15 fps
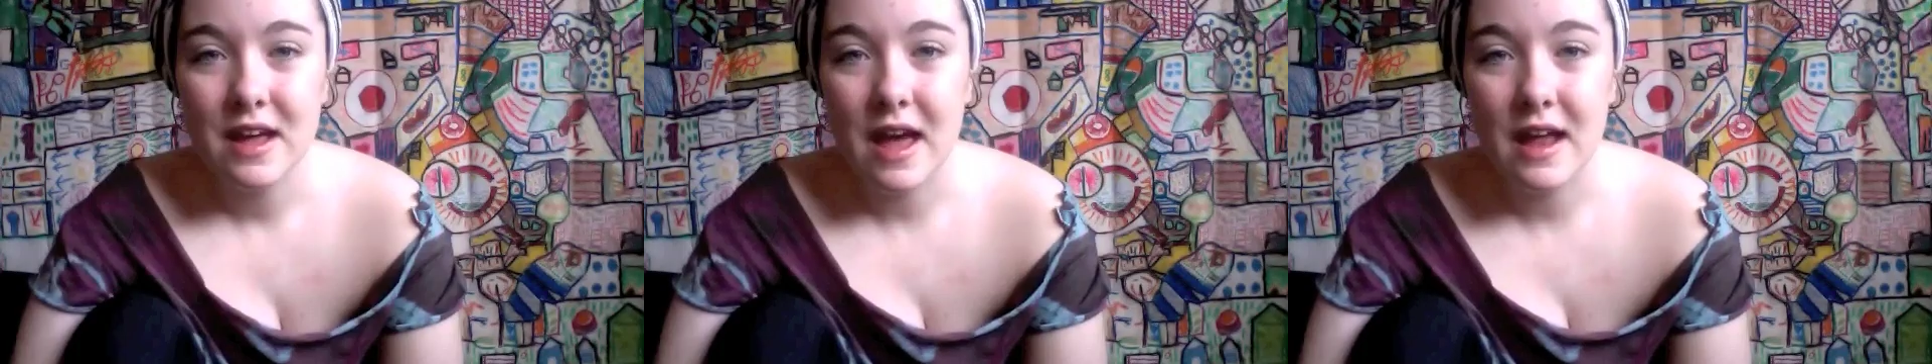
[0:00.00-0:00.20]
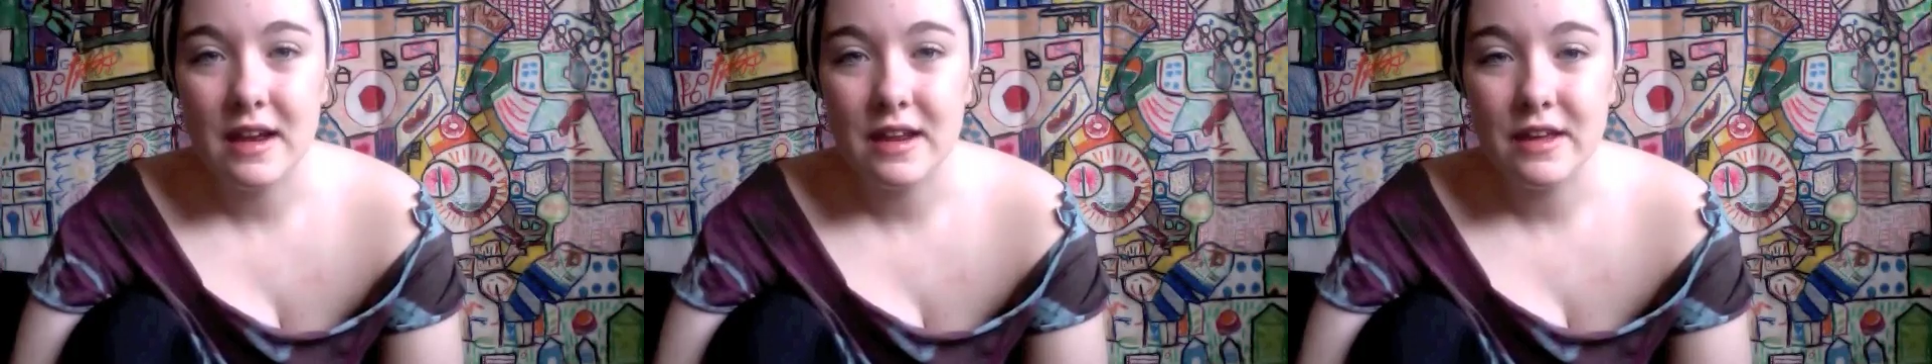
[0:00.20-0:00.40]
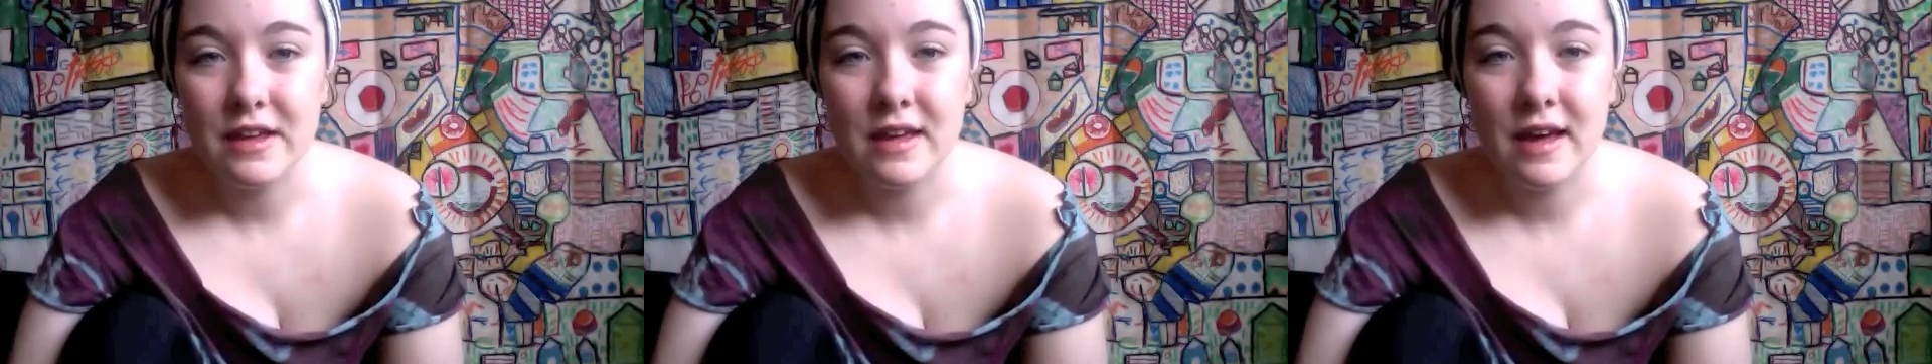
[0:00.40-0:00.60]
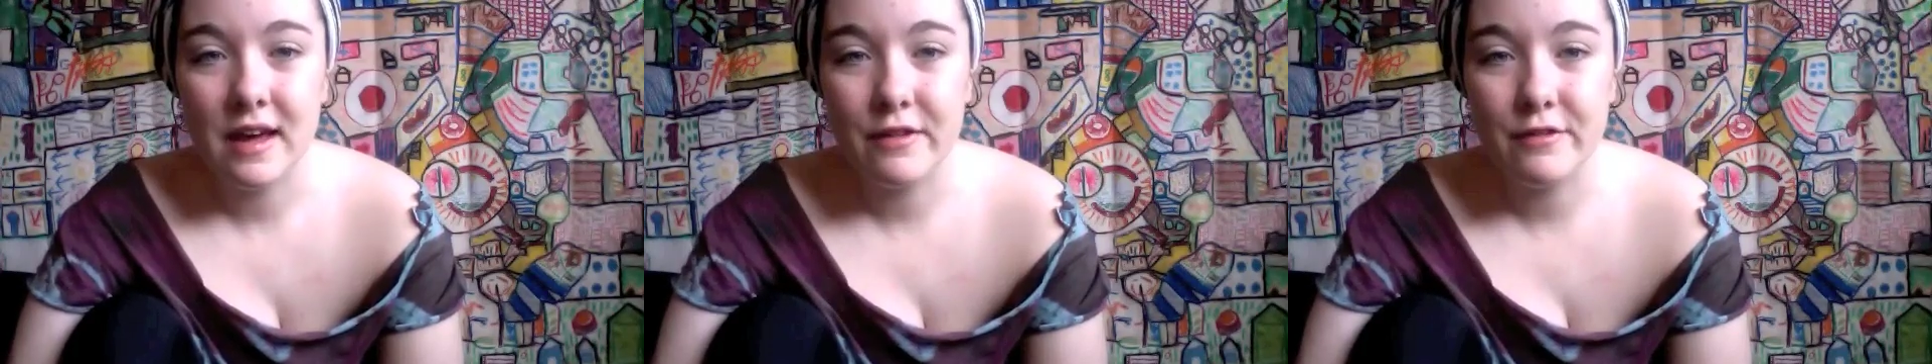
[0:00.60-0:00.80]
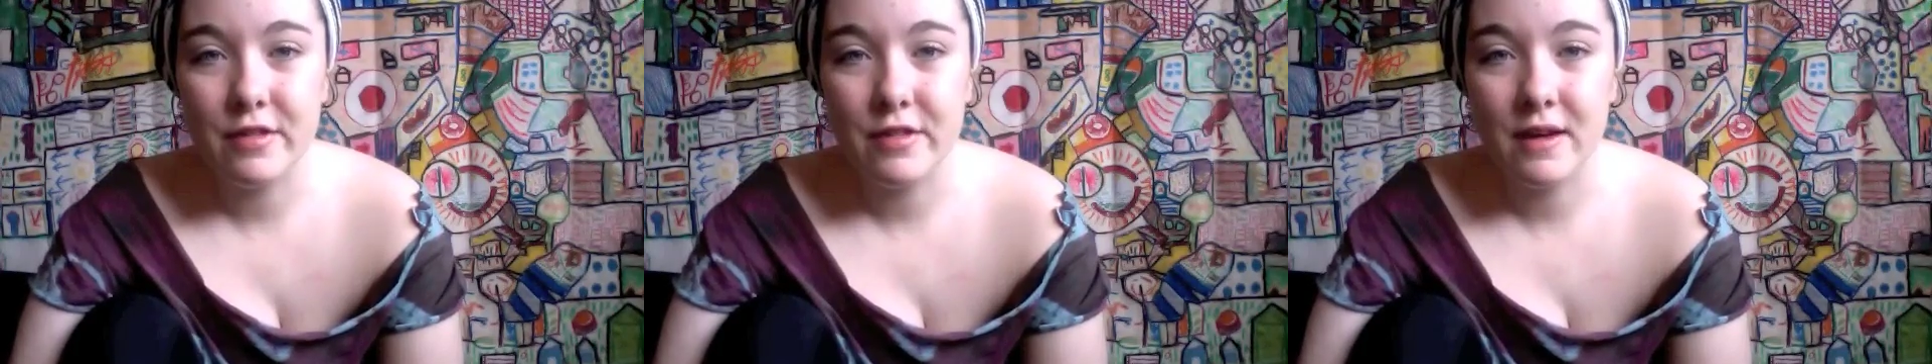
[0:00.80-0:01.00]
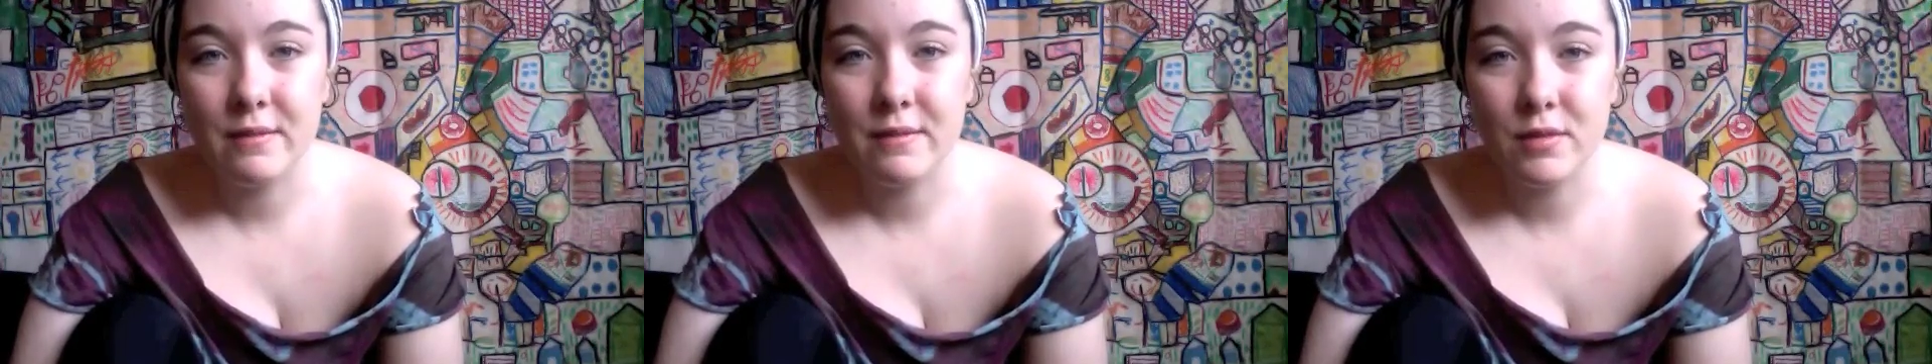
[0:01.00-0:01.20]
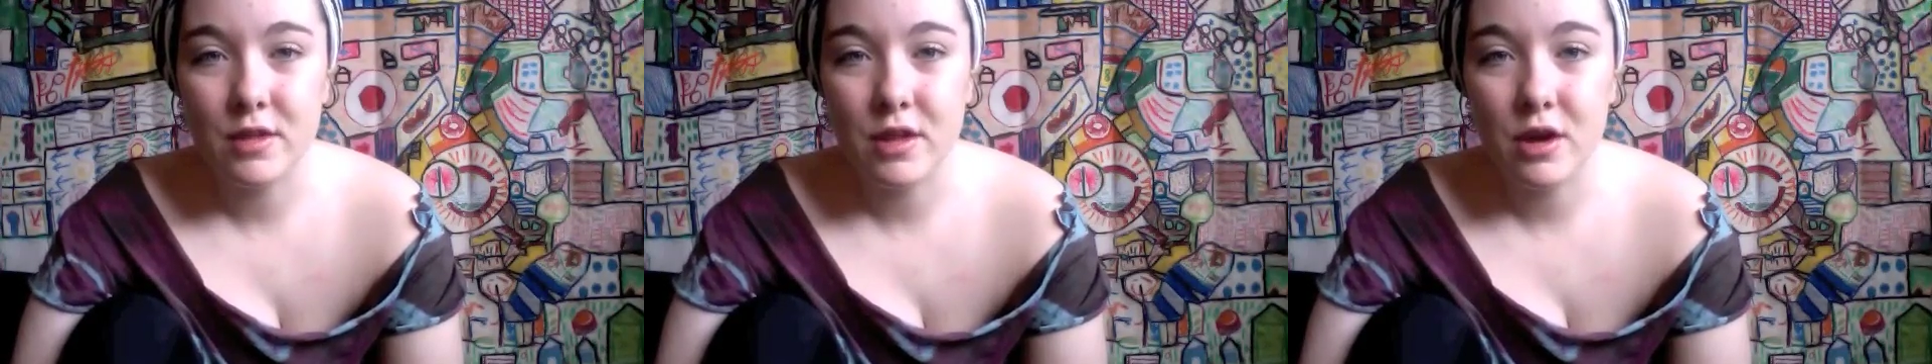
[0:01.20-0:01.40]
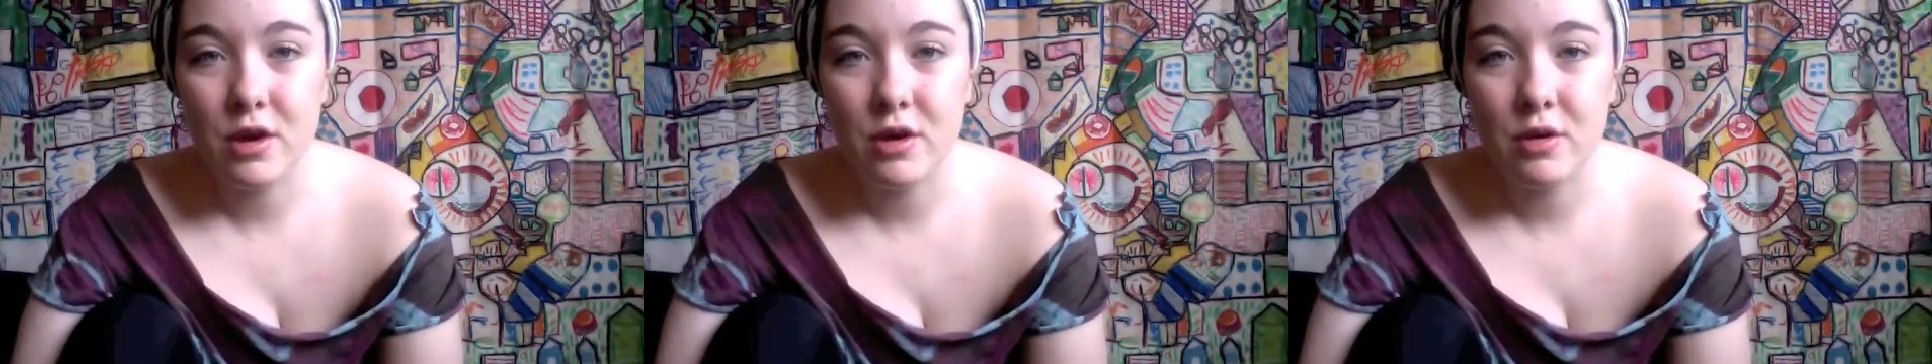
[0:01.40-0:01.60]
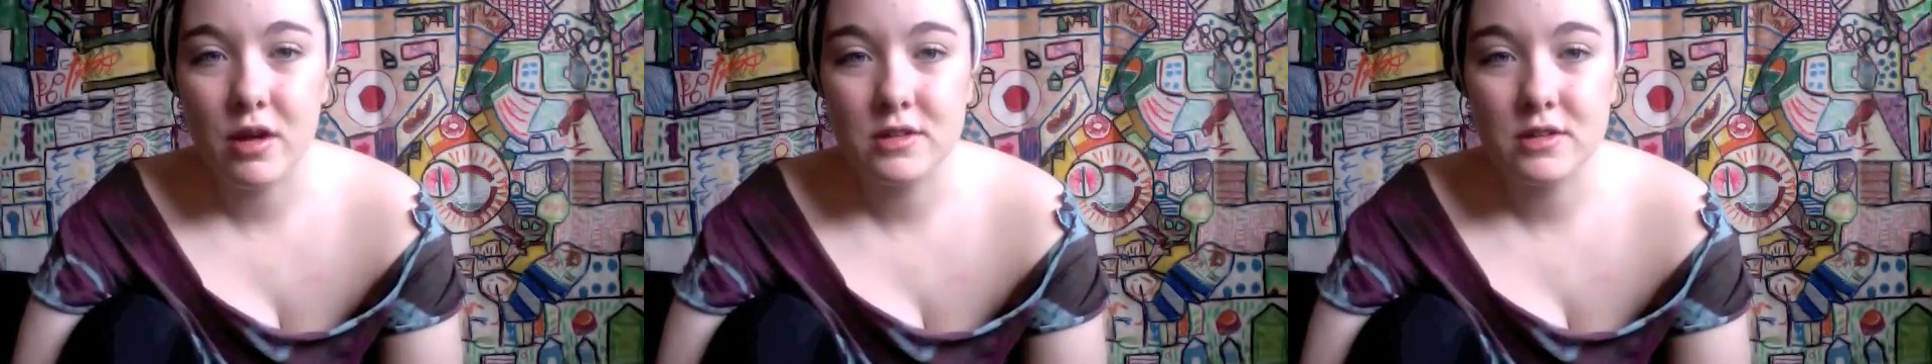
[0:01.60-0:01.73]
any of them, so